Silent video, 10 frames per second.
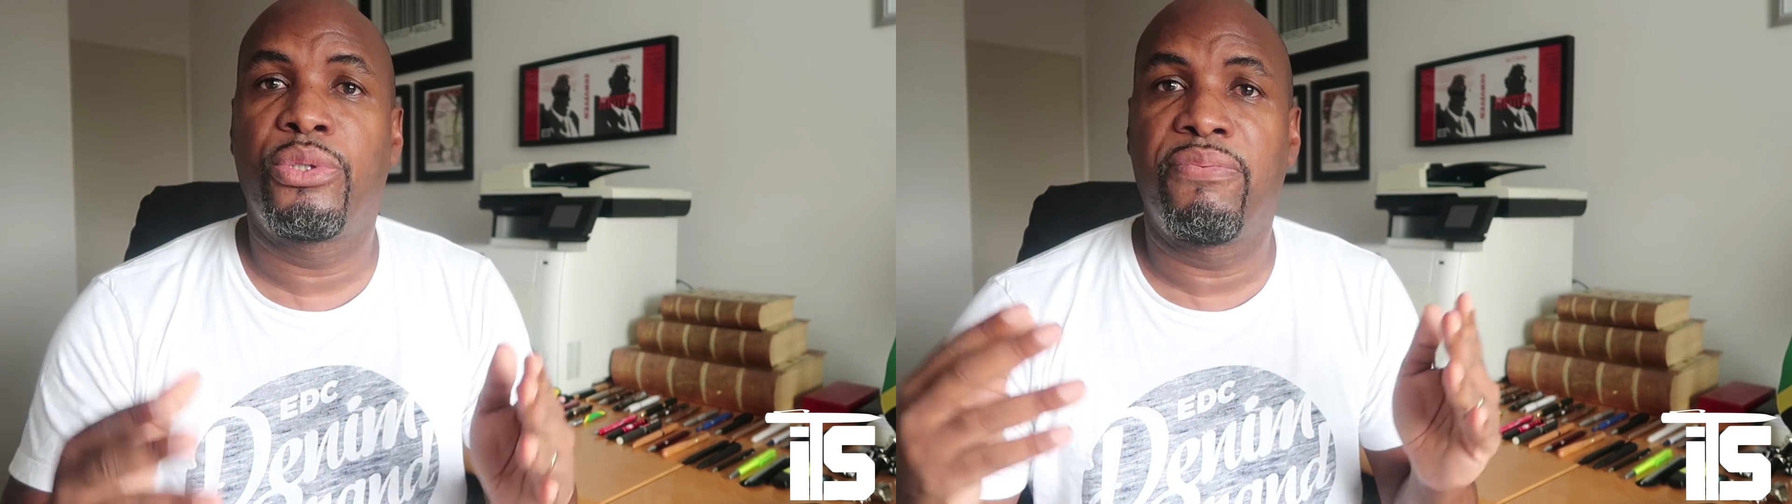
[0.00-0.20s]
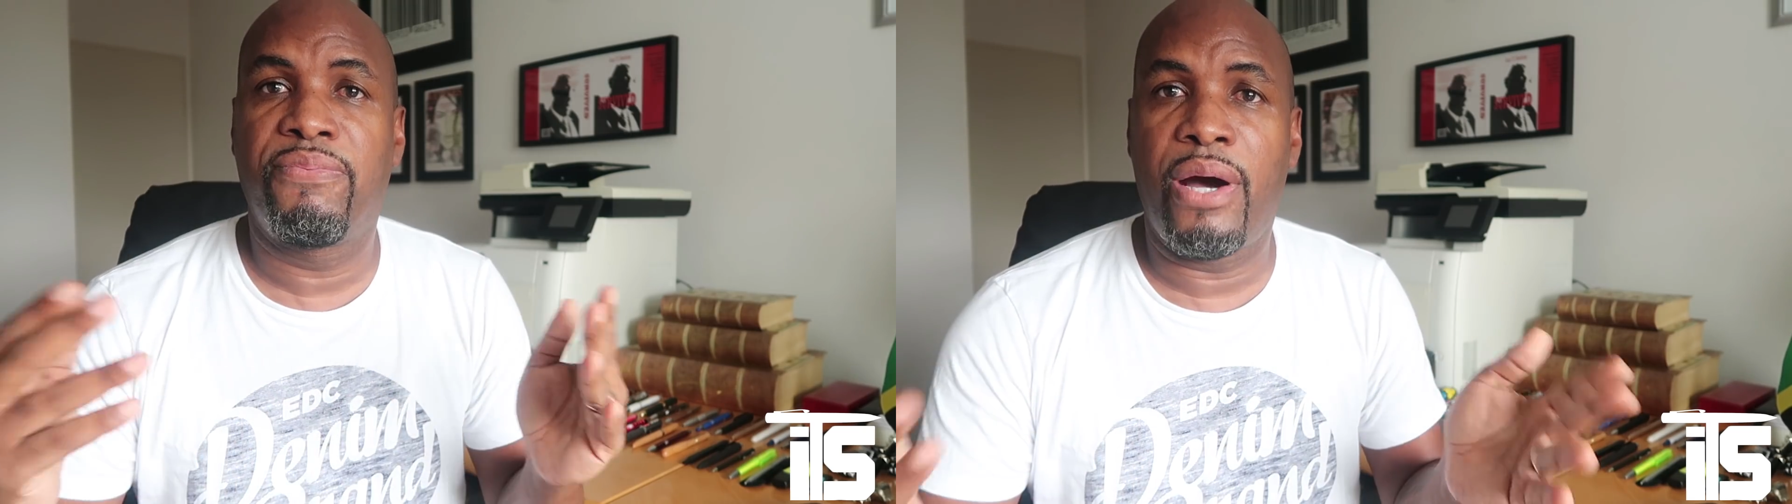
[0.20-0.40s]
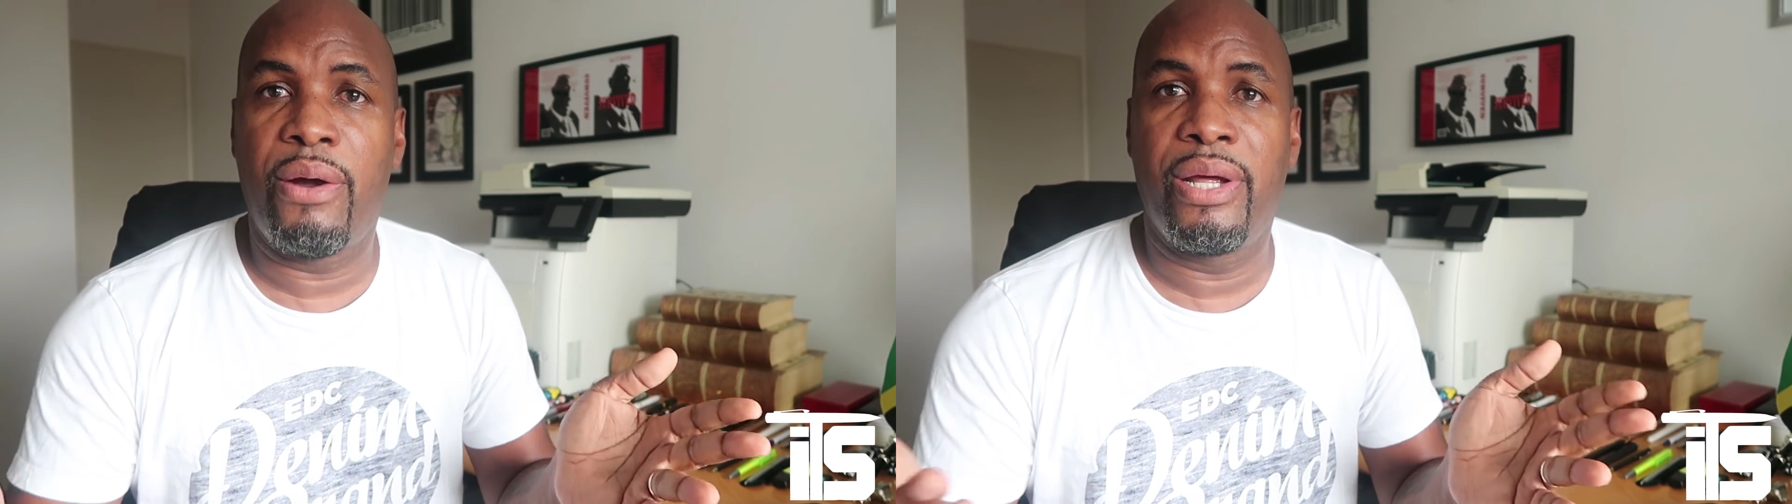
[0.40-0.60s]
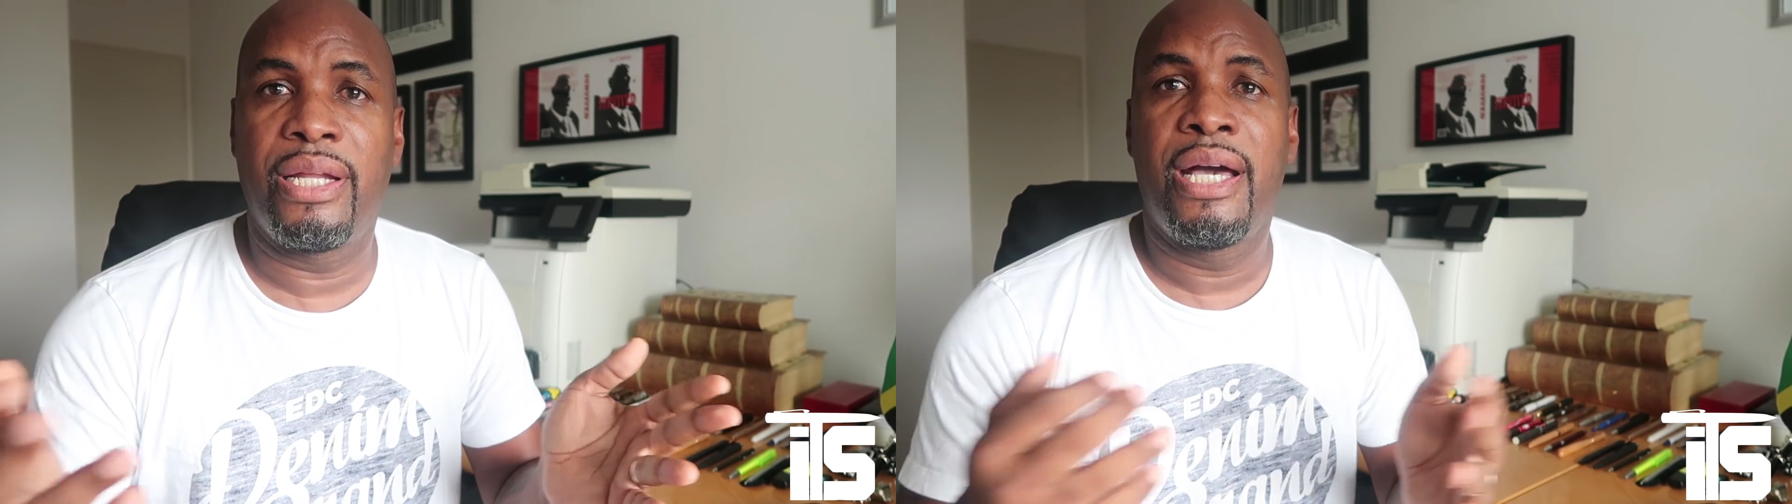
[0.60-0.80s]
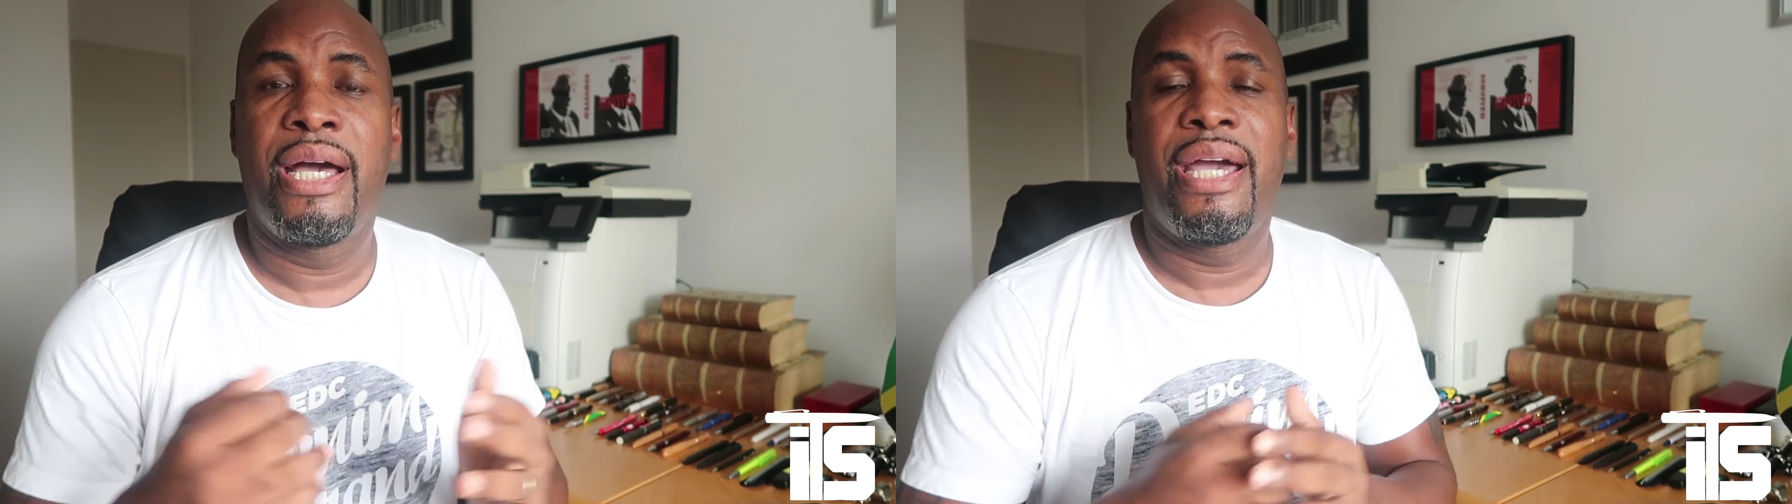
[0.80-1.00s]
to
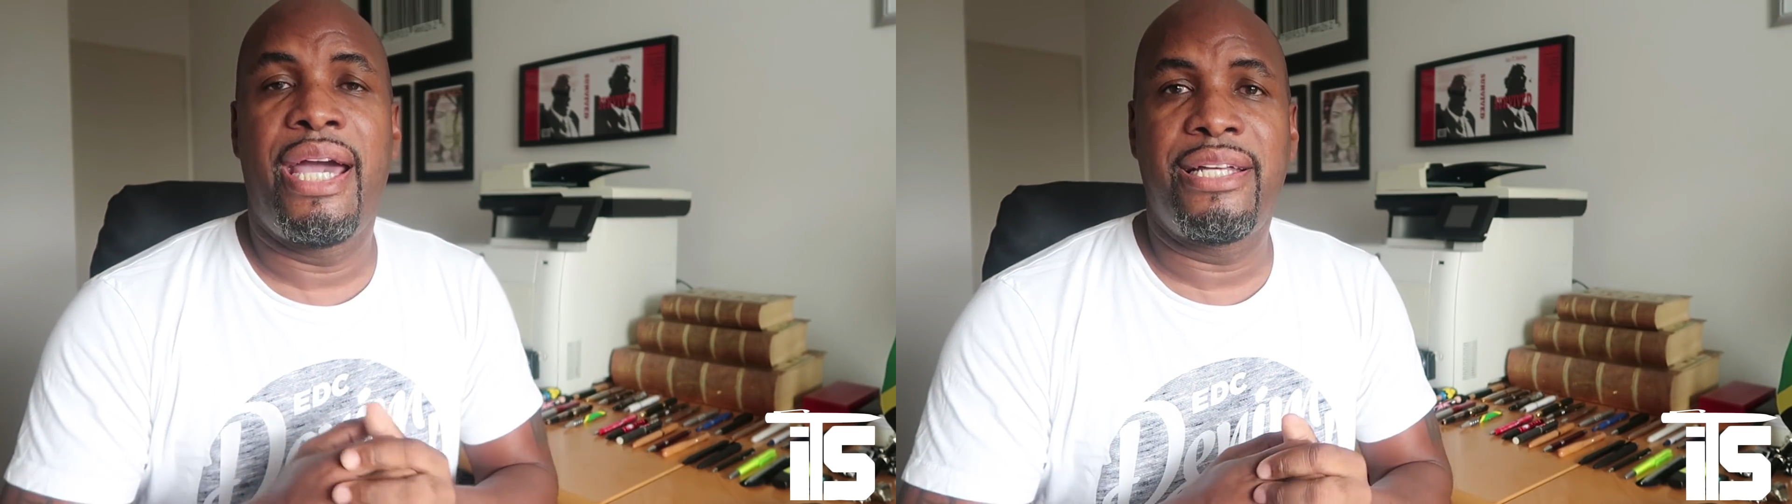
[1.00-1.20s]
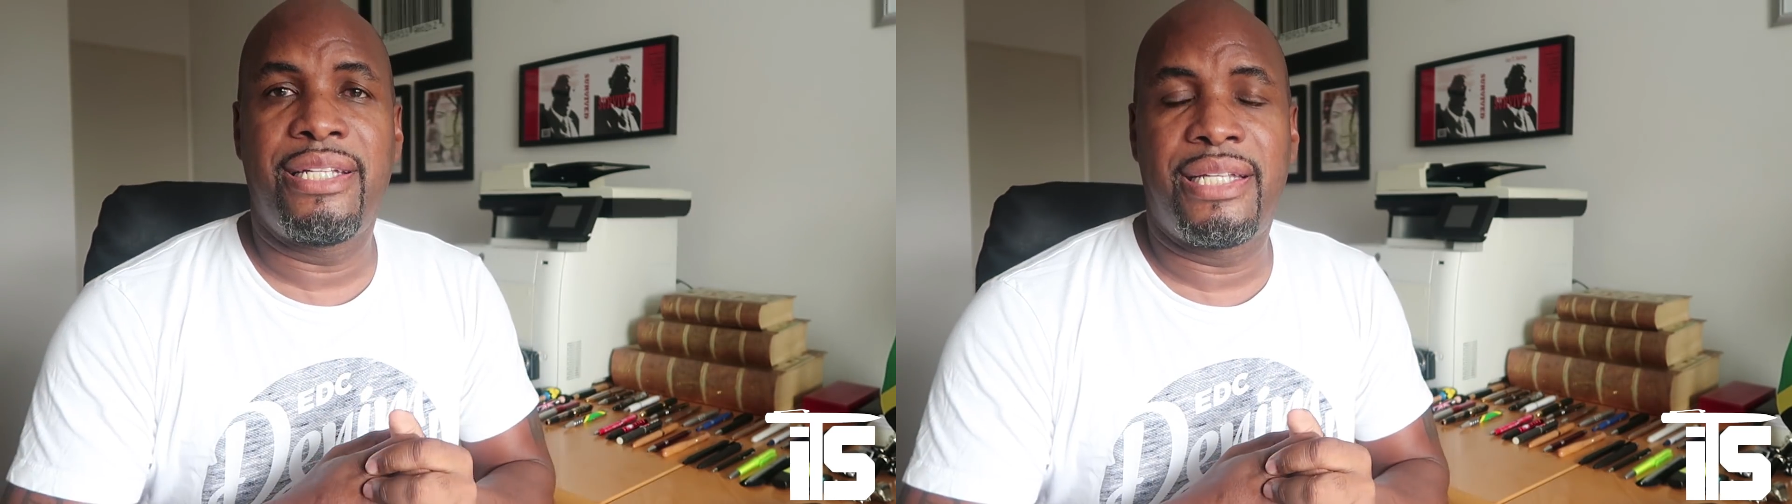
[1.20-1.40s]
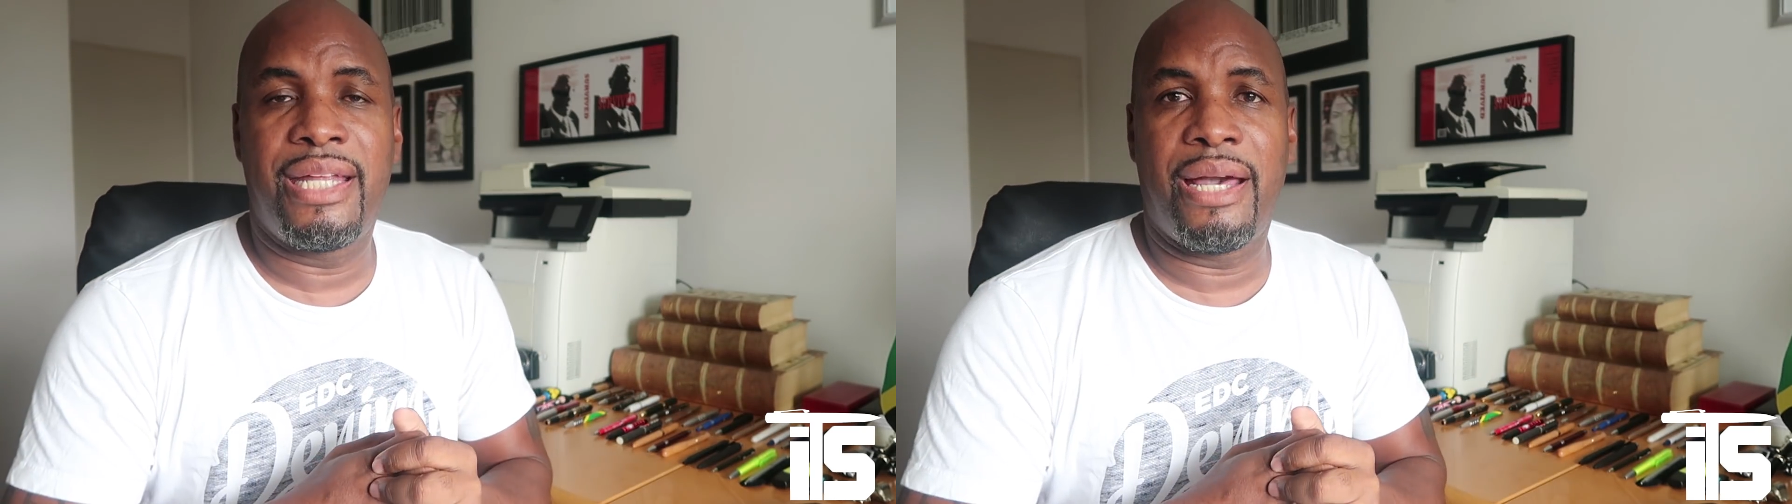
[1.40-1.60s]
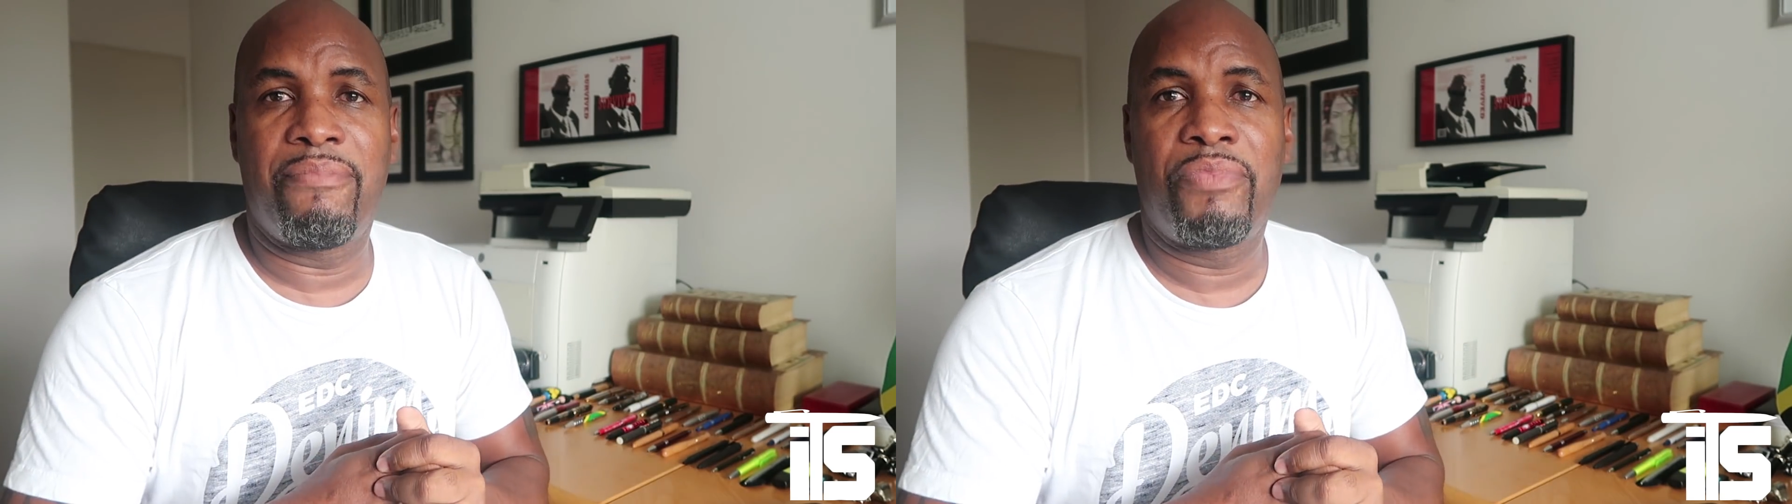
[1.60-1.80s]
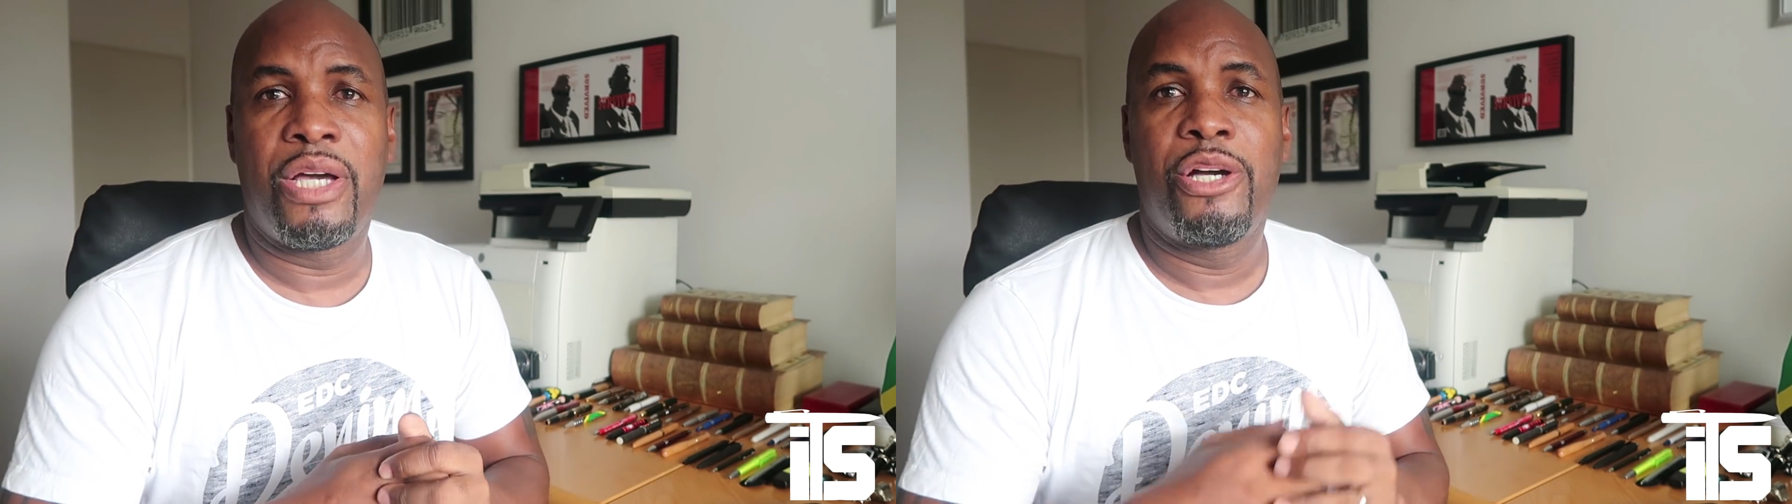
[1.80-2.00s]
foreign. Here's the thing.